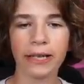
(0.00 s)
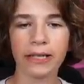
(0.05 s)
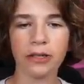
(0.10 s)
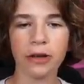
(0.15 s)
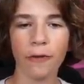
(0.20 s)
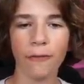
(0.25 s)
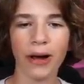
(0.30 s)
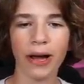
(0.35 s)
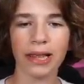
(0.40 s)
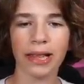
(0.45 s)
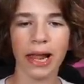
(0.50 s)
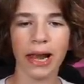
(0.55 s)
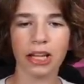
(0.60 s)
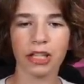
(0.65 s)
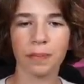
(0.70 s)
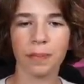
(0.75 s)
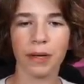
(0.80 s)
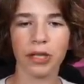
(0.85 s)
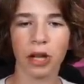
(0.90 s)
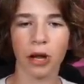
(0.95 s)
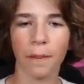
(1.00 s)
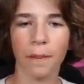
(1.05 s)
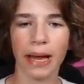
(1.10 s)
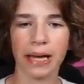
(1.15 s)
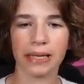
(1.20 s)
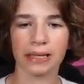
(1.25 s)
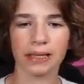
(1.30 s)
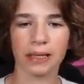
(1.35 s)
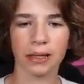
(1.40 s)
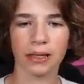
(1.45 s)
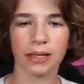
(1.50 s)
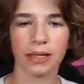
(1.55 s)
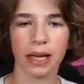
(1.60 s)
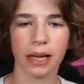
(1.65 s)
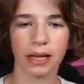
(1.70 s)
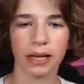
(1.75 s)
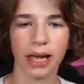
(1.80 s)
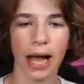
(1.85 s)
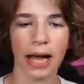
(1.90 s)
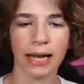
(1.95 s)
Don't fight. Let us build our base
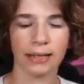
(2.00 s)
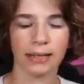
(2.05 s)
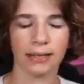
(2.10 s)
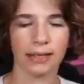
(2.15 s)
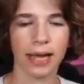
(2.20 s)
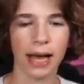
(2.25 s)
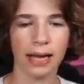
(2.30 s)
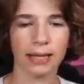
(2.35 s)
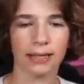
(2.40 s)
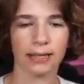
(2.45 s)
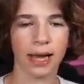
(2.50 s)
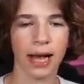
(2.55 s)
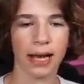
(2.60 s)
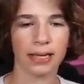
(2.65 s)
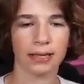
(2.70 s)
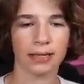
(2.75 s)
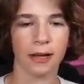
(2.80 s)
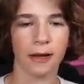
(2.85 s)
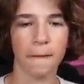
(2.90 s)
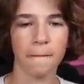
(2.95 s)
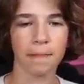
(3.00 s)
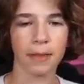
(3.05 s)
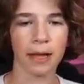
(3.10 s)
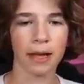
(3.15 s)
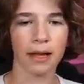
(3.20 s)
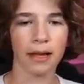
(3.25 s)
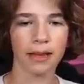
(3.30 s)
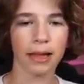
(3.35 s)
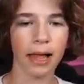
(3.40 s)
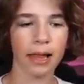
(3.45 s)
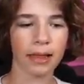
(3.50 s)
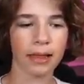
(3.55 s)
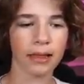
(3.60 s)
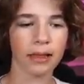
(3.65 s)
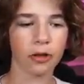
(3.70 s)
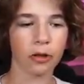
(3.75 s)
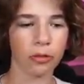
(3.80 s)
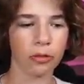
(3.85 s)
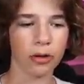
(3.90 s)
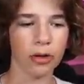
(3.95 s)
guys, guys, guys. Let,
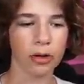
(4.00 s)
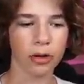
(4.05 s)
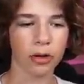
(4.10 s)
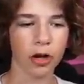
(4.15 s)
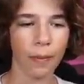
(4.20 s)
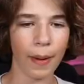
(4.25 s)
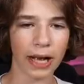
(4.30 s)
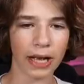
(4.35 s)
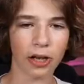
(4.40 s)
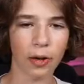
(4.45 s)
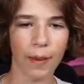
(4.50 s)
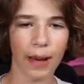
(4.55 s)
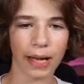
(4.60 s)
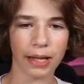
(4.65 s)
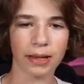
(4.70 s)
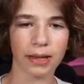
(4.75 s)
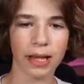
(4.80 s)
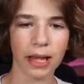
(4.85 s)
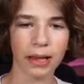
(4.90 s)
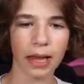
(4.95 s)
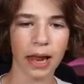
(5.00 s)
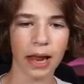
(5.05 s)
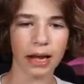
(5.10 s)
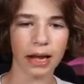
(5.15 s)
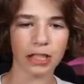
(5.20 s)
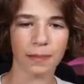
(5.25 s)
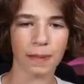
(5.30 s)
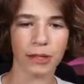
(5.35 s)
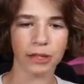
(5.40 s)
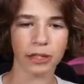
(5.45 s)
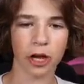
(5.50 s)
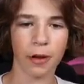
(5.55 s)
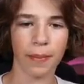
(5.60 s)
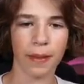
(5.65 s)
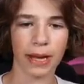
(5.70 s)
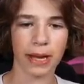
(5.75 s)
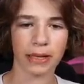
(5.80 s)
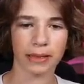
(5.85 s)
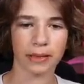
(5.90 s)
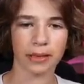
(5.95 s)
dude, go back, go back. Let, let us build our base.